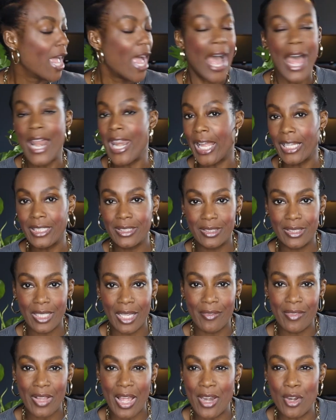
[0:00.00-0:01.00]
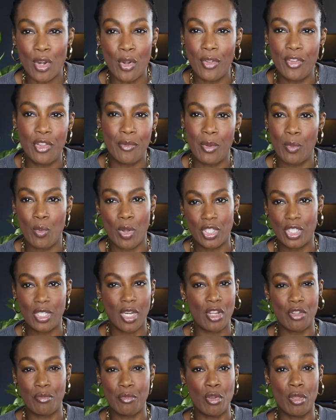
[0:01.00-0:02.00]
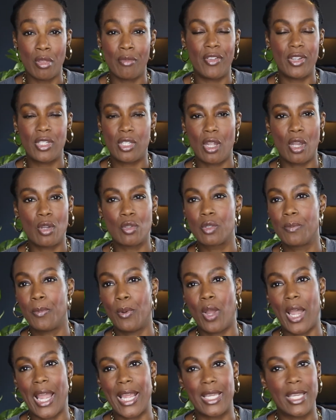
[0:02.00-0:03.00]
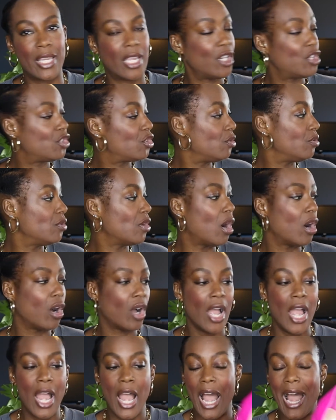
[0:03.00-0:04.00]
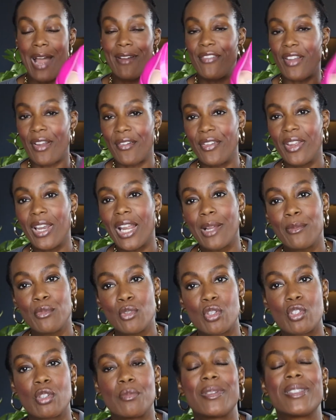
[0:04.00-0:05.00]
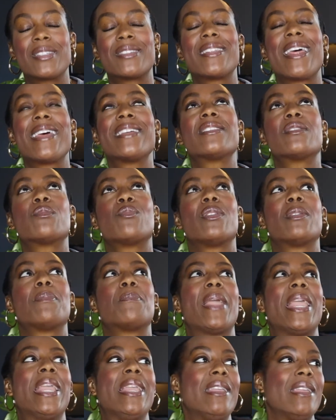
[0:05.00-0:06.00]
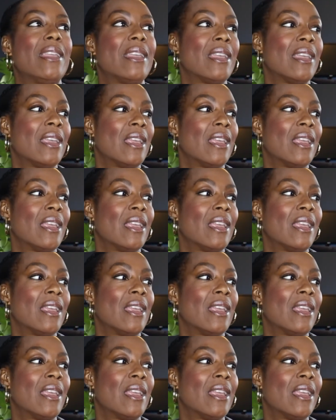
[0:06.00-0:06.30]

and like I said, I don't know if you've been watching any of my other videos, but I kid you not, I feel like I'm just obsessed with pink.